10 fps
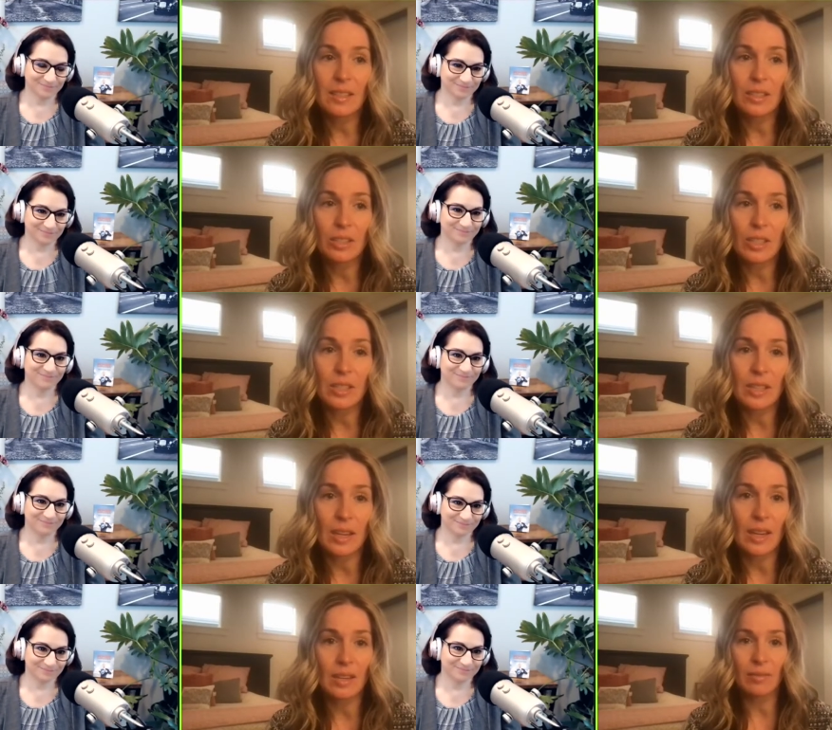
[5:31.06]
Speaker 1: just
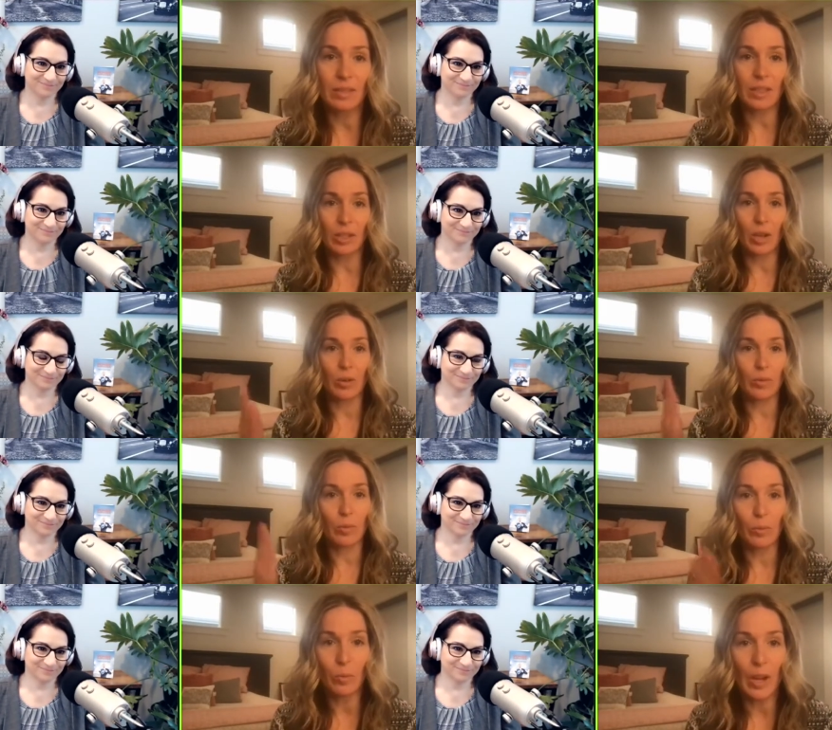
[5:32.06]
a, you know,
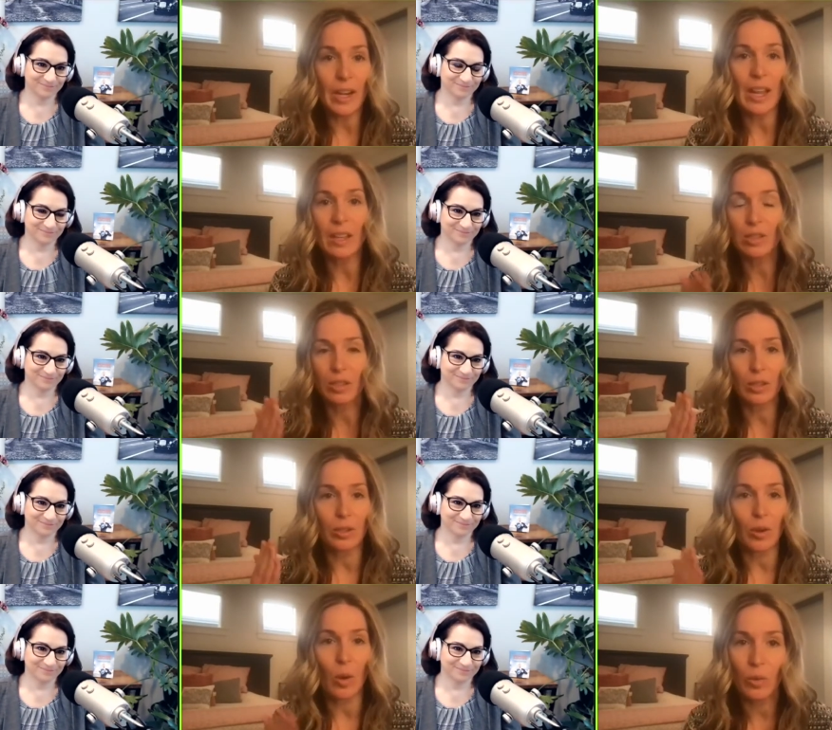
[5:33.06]
one
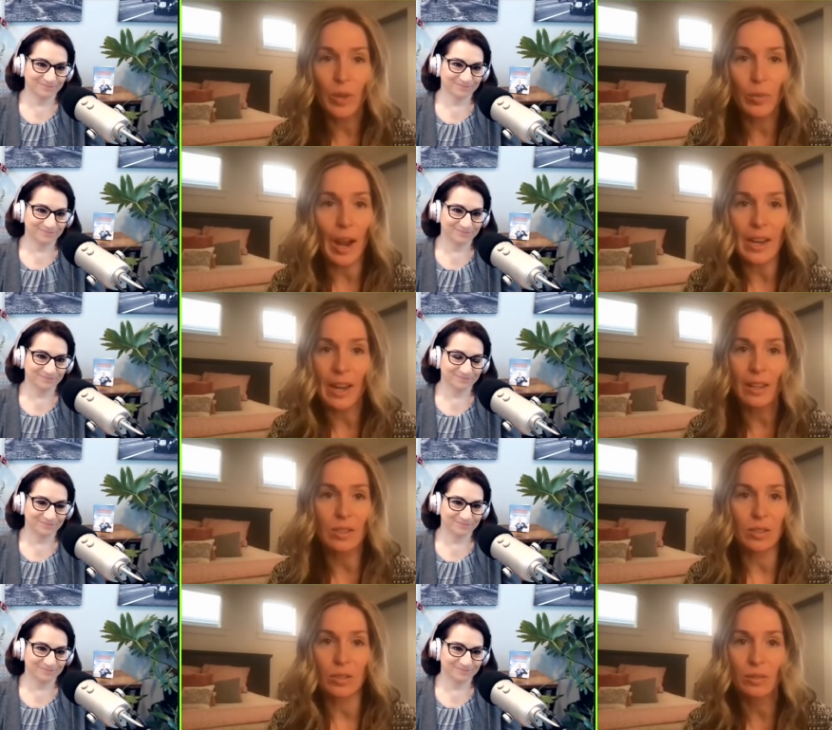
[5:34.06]
answer, only right
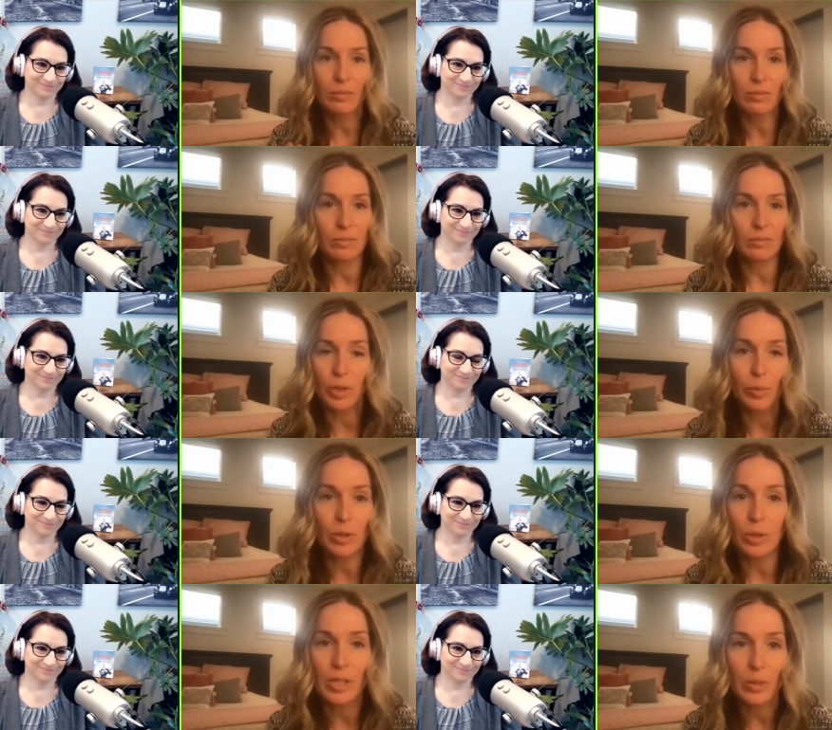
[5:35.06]
answer, multiple
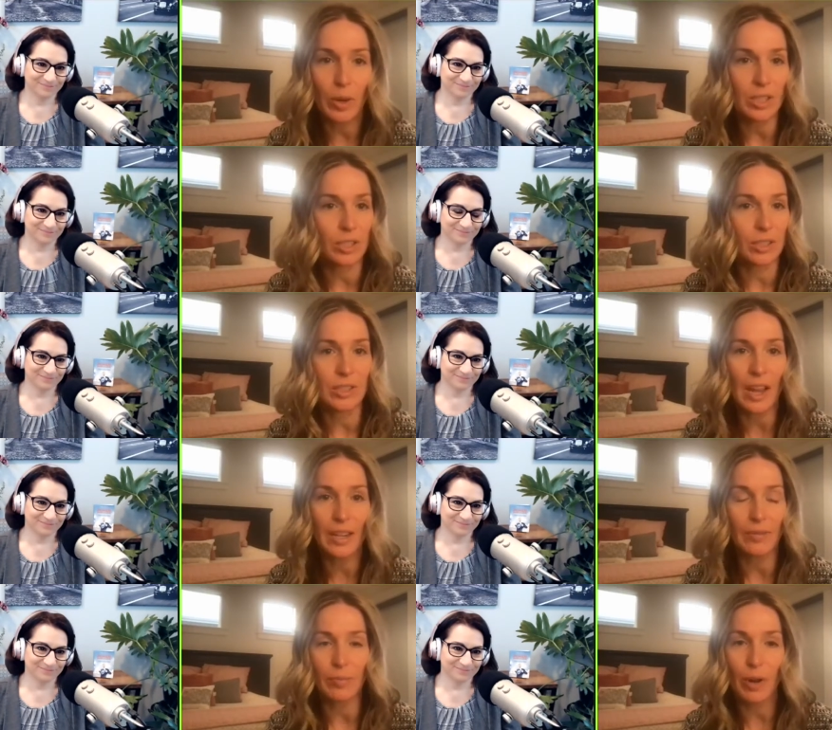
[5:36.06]
choice question
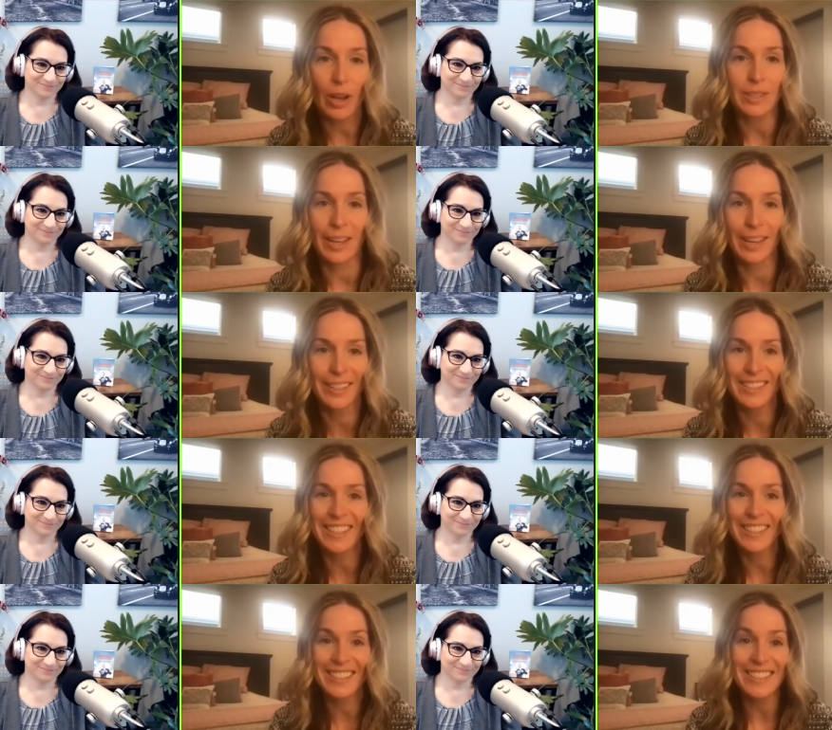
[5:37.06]
kind of process.
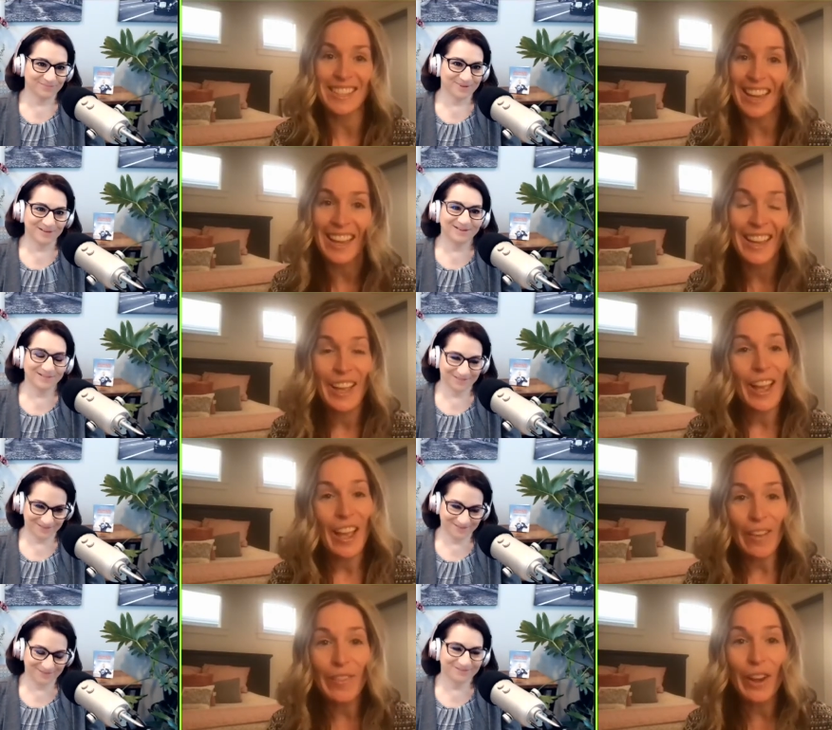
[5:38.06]
This is a
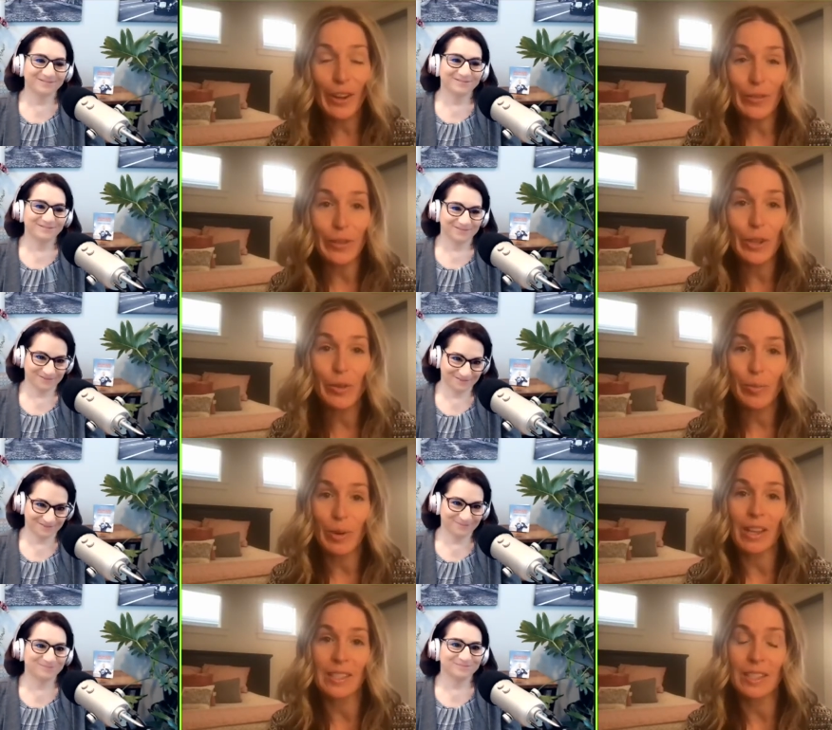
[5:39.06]
very fluid
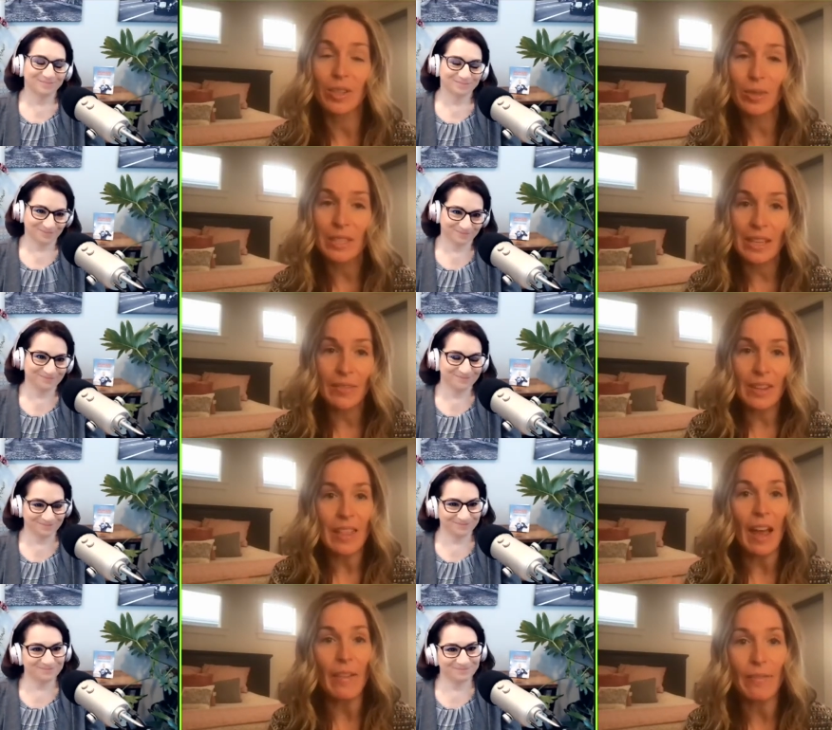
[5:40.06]
process. So it's giving
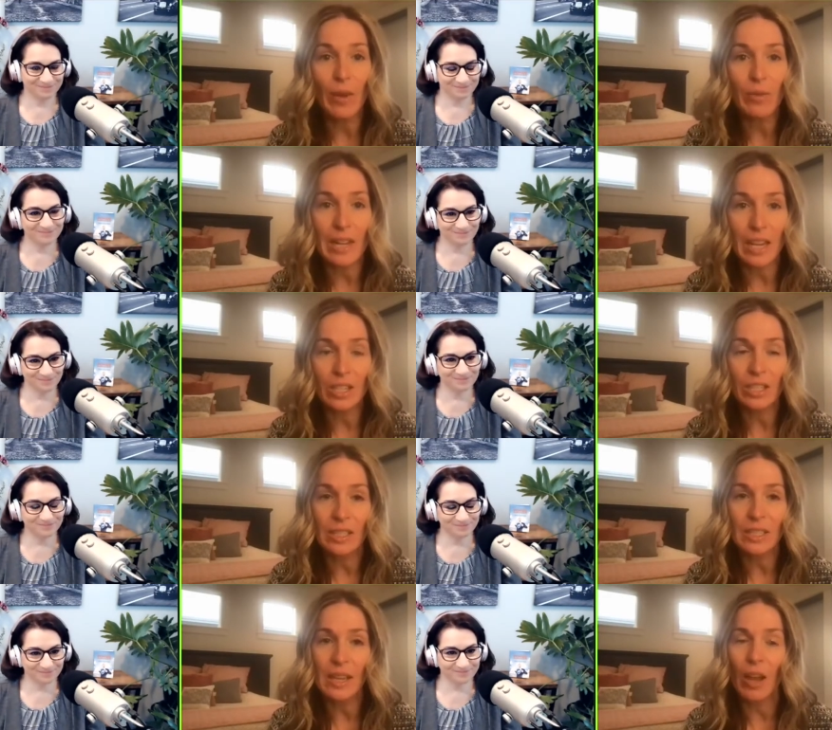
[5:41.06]
that
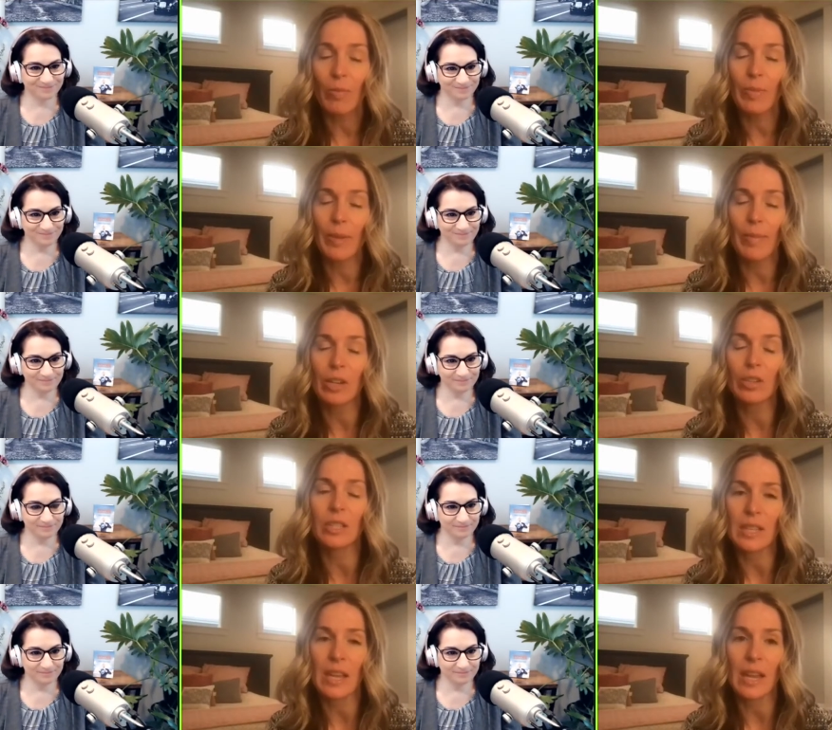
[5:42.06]
foundation to help them
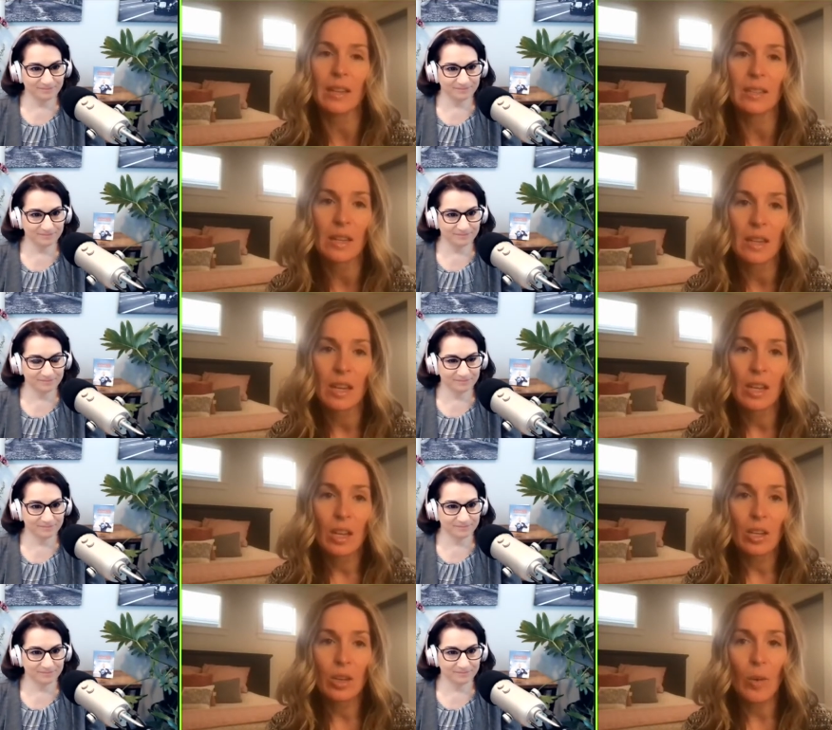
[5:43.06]
understand,
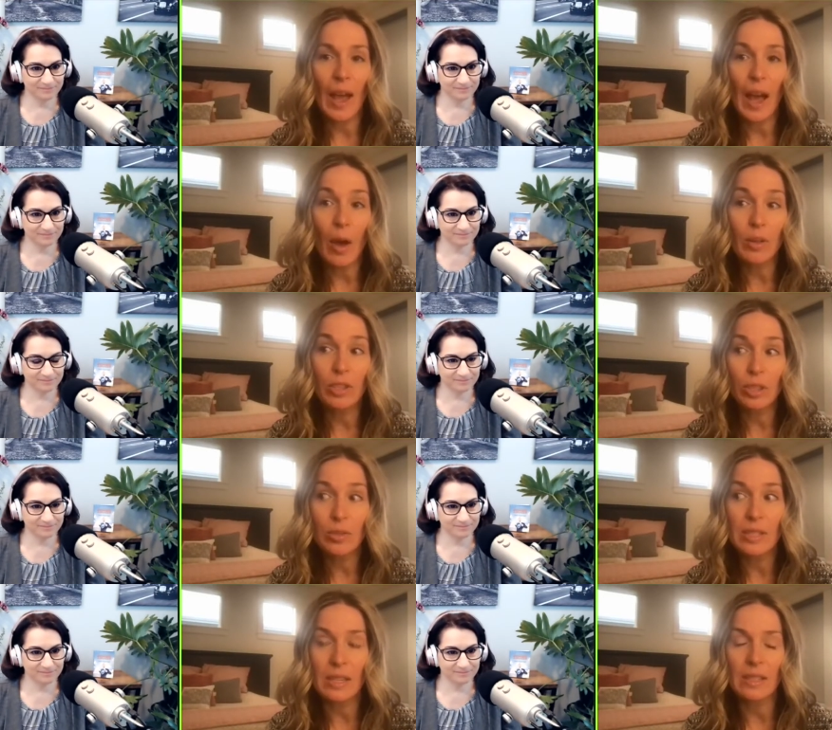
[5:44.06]
you know, how to
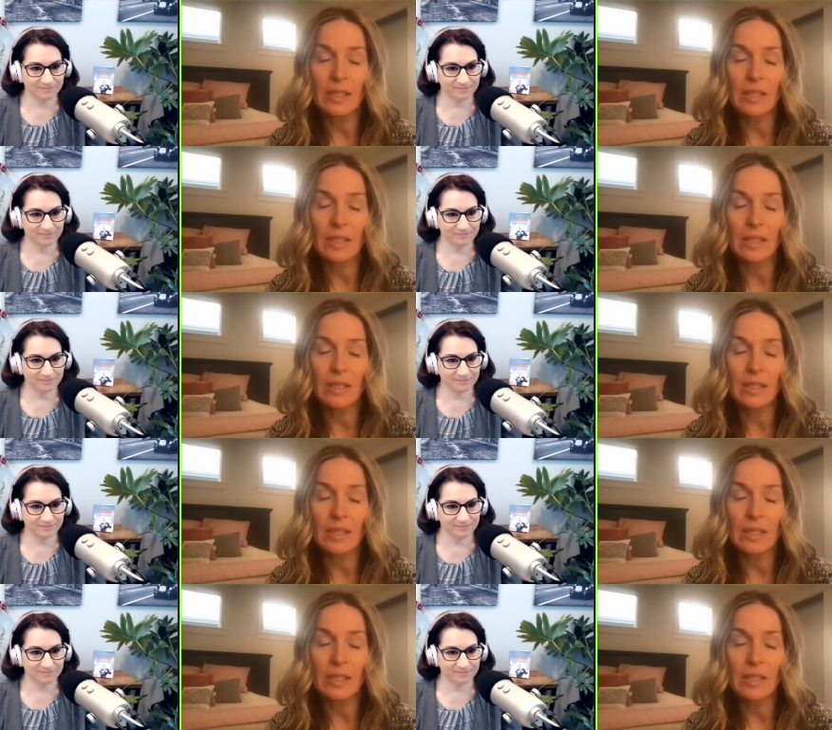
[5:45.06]
choose things